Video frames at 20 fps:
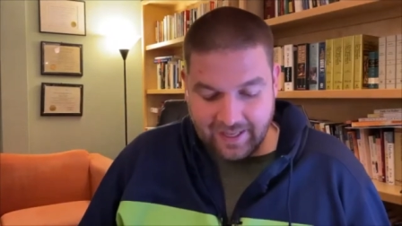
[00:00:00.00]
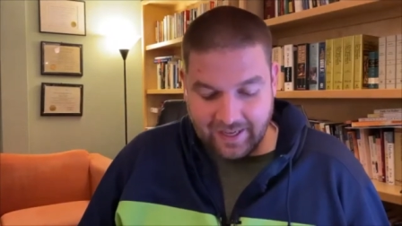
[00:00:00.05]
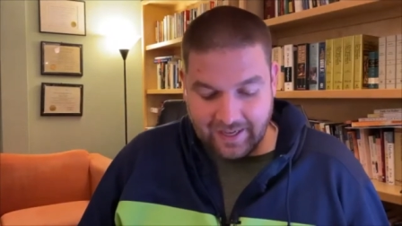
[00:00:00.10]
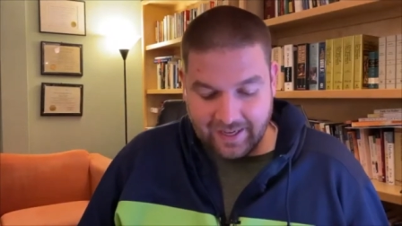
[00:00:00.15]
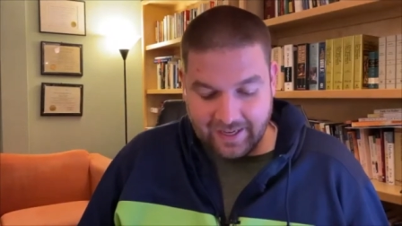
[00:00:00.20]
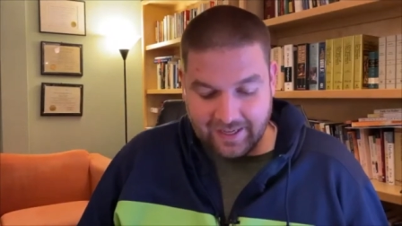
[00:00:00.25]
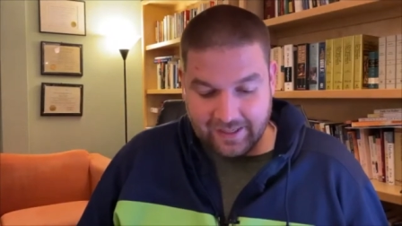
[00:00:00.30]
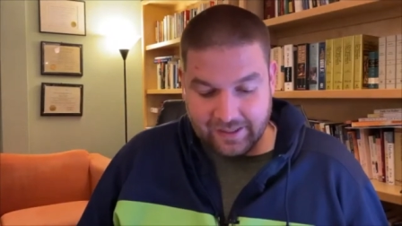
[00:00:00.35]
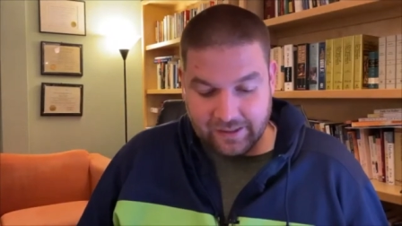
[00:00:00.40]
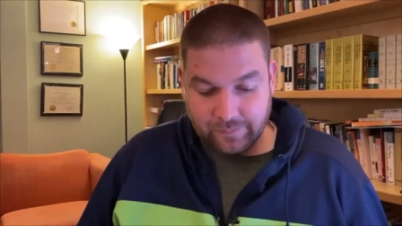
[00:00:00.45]

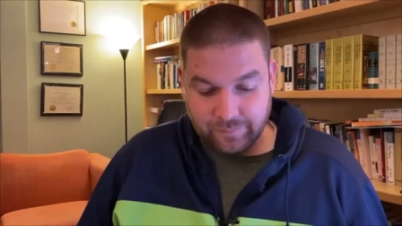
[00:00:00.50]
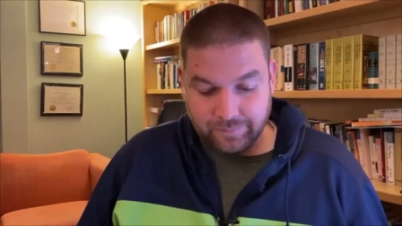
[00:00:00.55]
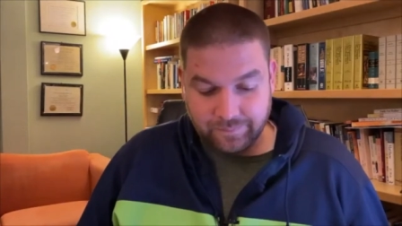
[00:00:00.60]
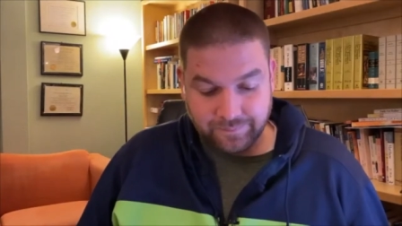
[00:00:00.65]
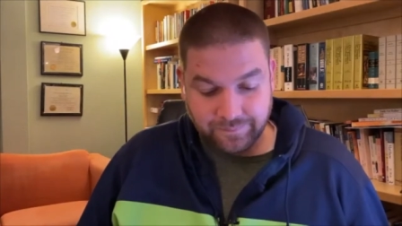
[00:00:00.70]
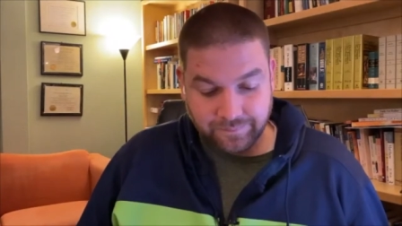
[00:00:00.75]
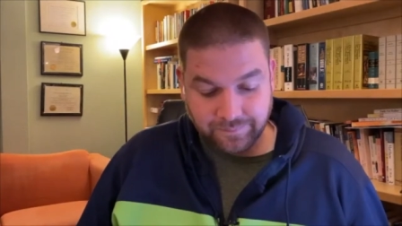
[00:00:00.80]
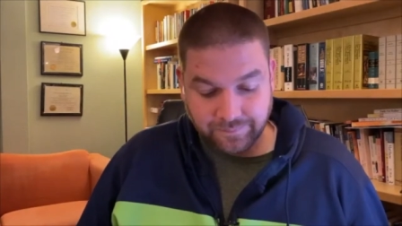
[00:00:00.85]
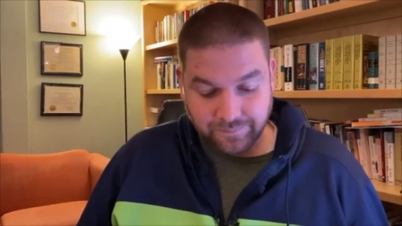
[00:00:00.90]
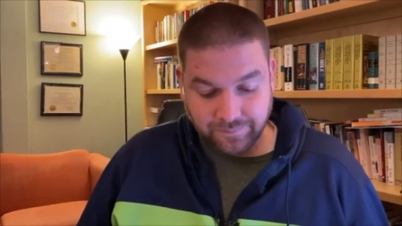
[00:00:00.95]
Um,
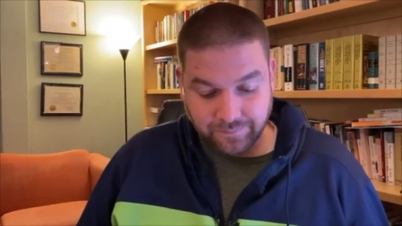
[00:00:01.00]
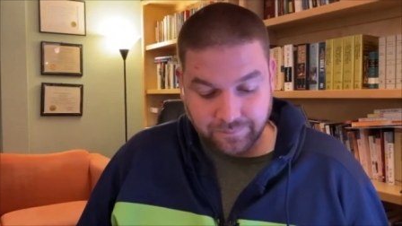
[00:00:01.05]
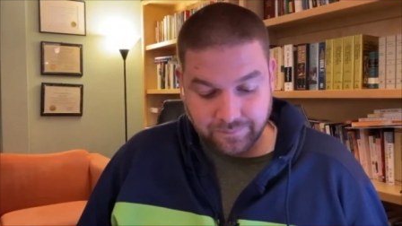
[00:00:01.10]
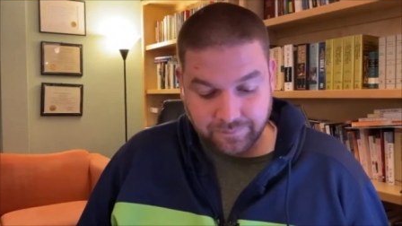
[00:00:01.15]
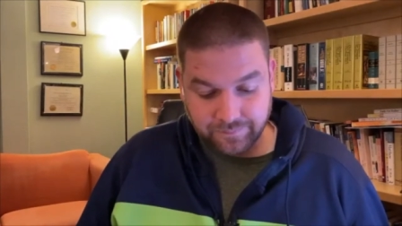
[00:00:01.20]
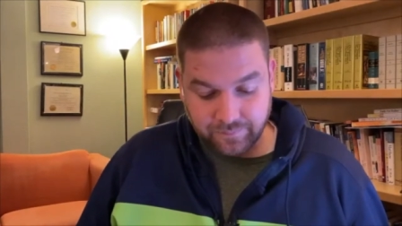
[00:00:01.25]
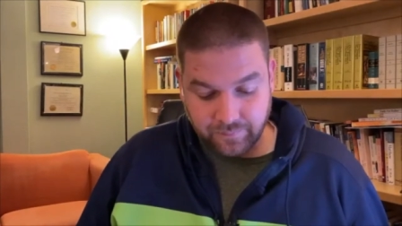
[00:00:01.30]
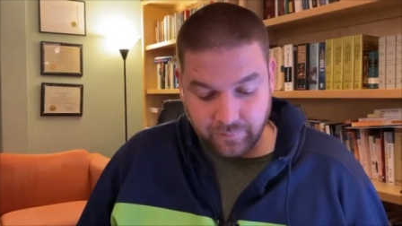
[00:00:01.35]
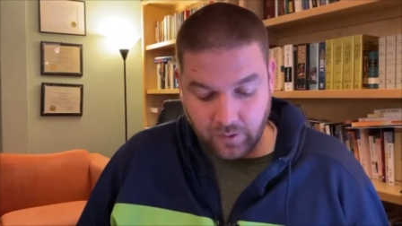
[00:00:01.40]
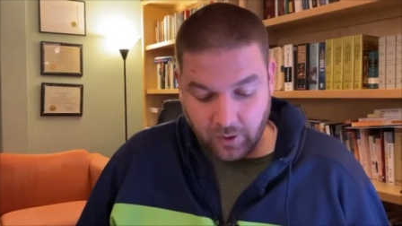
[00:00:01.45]

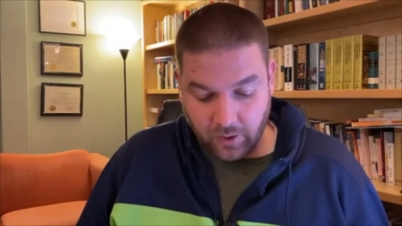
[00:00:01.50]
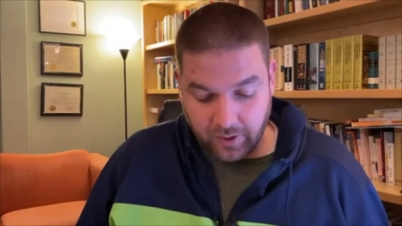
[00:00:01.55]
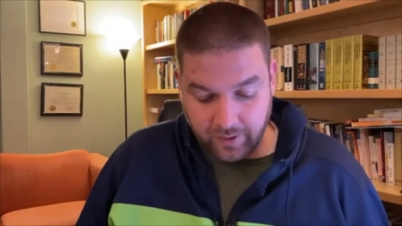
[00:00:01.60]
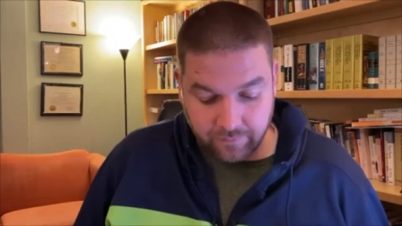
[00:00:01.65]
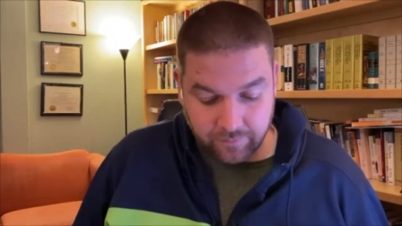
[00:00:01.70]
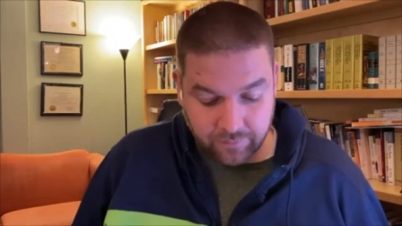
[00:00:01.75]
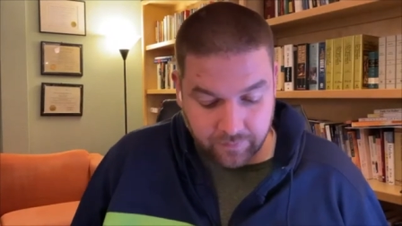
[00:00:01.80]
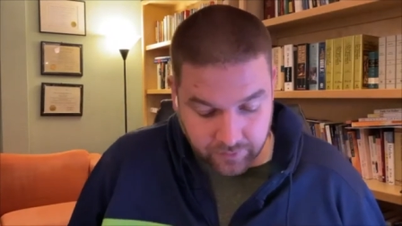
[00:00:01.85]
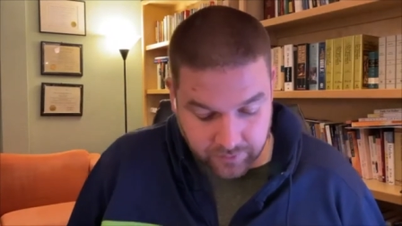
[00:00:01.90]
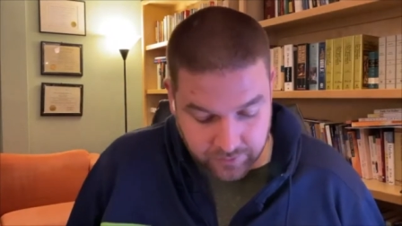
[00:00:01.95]
all right,
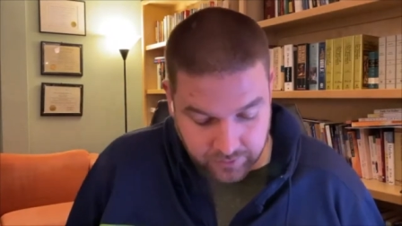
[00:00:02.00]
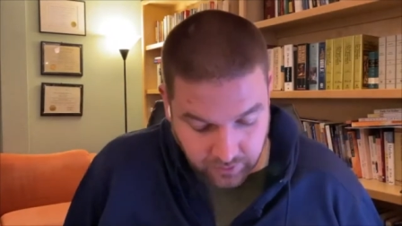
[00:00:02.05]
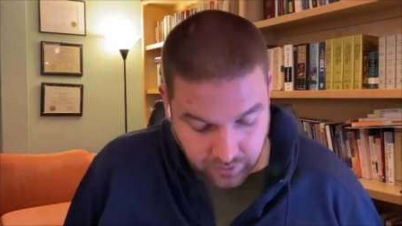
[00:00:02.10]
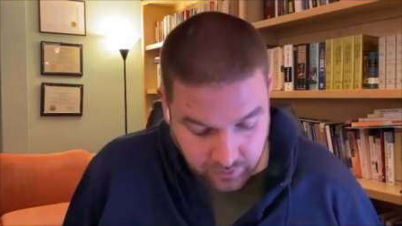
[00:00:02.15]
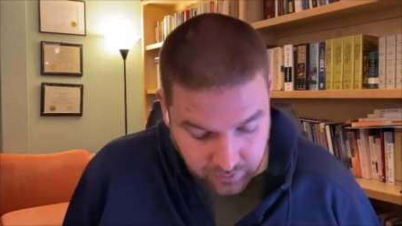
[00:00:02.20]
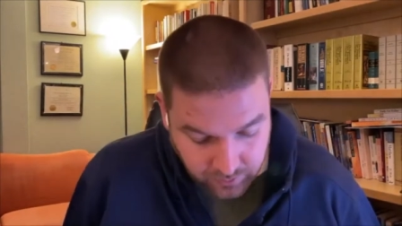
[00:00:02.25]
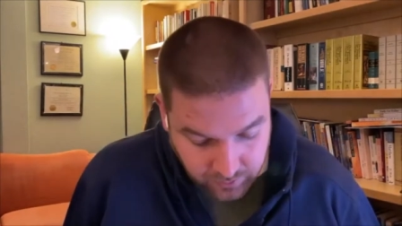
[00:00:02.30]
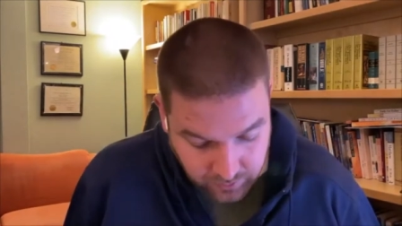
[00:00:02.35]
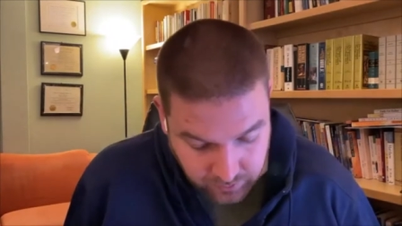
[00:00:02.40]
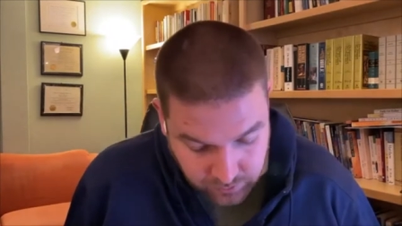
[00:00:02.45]
verse
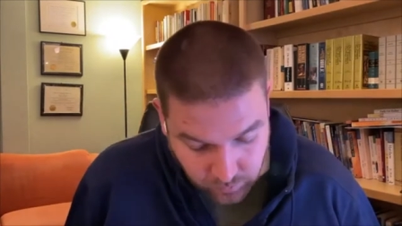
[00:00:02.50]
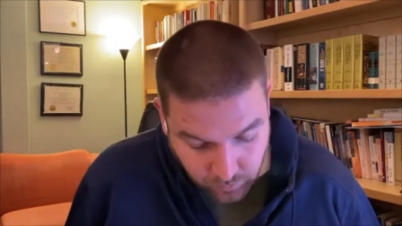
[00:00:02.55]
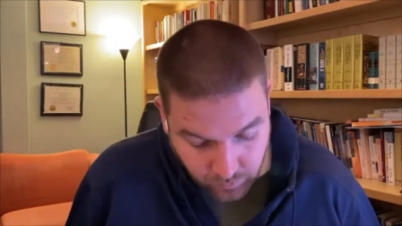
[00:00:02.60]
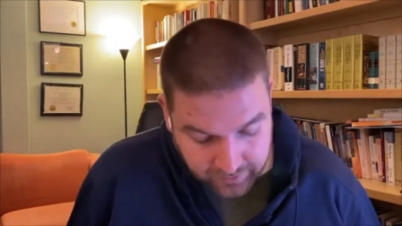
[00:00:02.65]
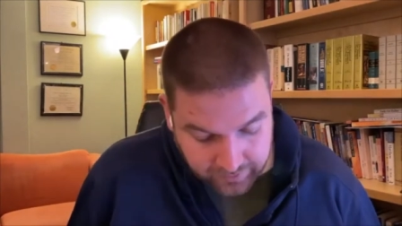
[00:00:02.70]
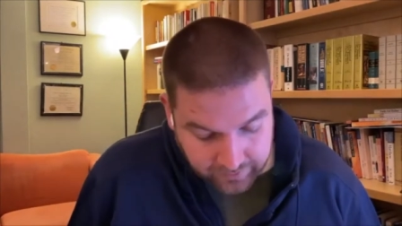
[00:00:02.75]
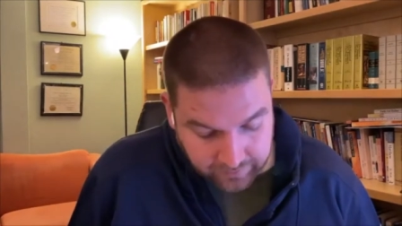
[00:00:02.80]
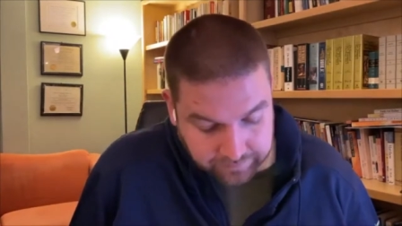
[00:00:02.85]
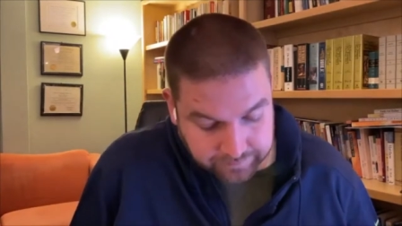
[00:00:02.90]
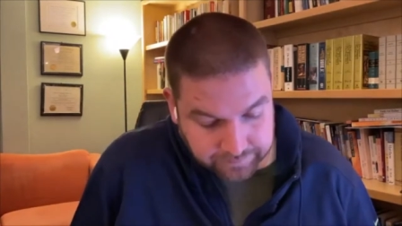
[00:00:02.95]

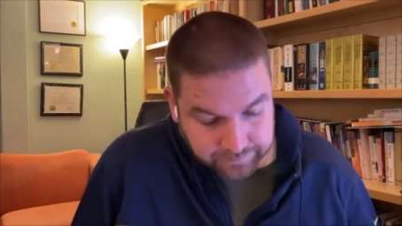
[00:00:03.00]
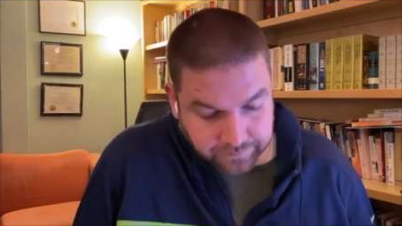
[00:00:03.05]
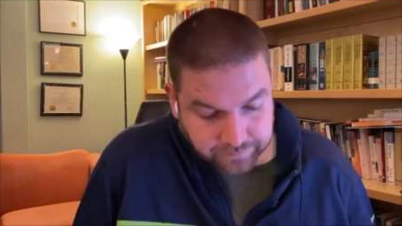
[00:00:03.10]
20.